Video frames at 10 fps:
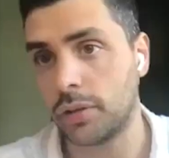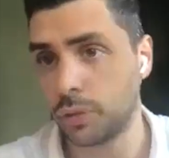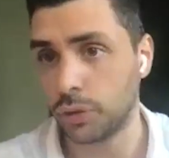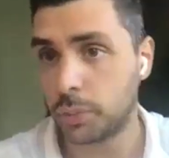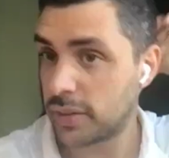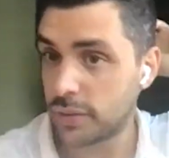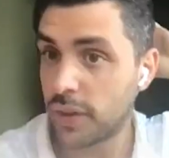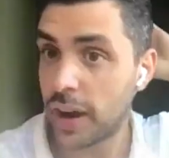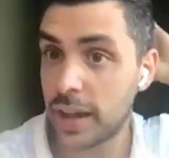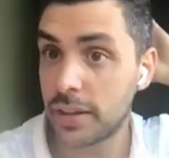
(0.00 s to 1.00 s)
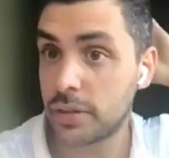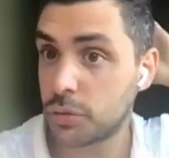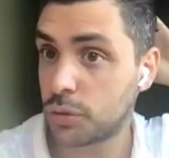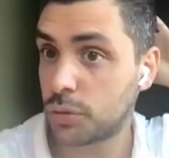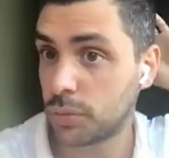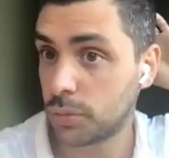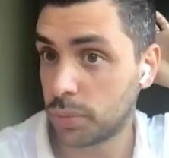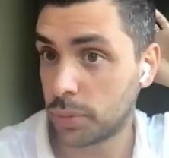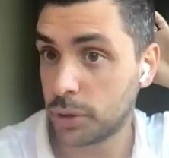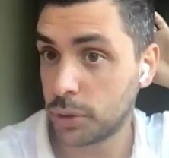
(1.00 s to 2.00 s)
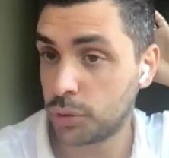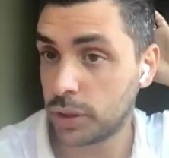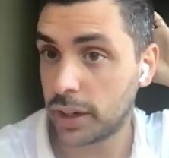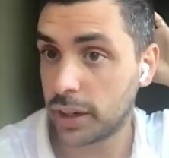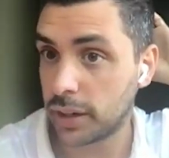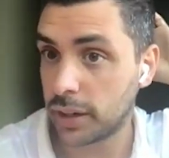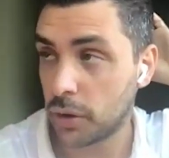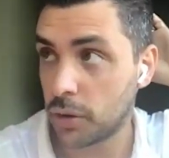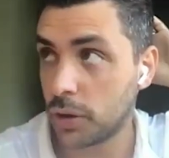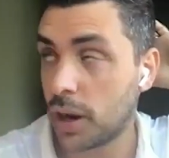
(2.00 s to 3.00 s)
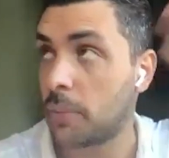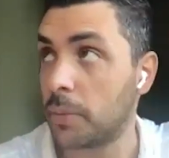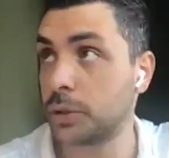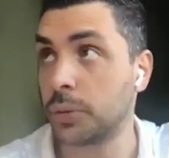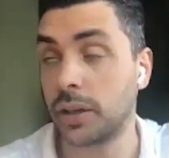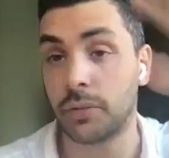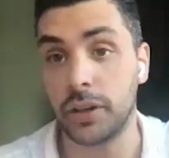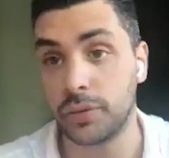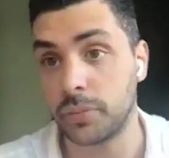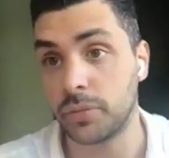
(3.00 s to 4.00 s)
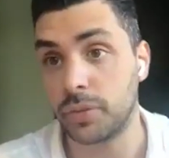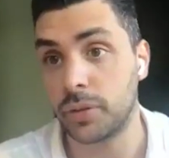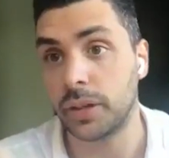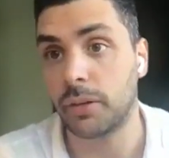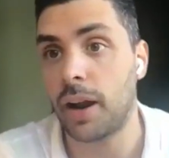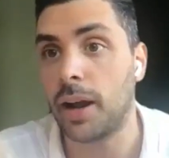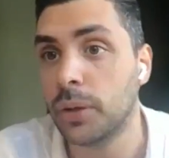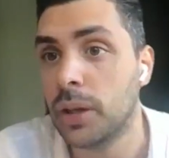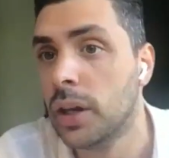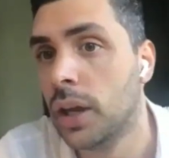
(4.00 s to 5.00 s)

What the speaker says: to specify, that's just reducing on how much we can raise from the crowd.